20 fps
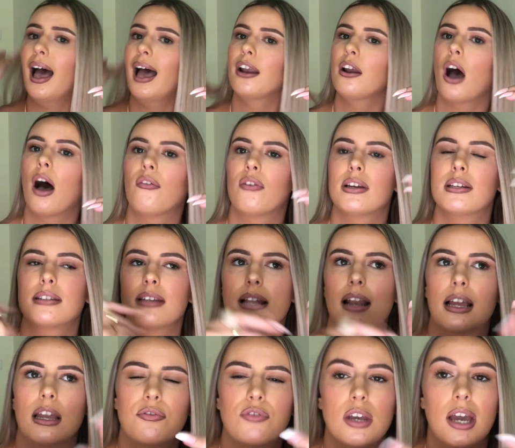And obviously,
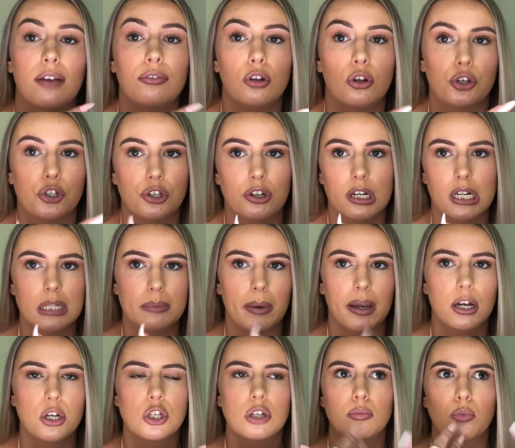like if you have luxury
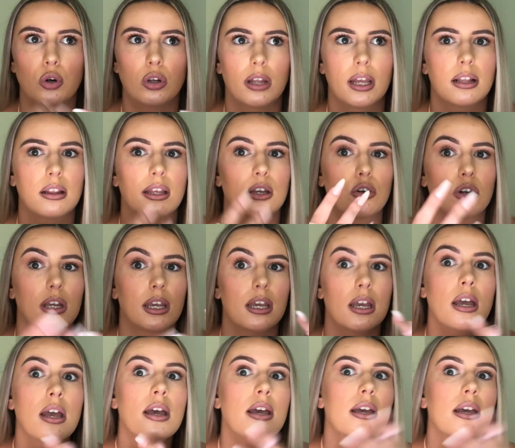experience, you're more likely gonna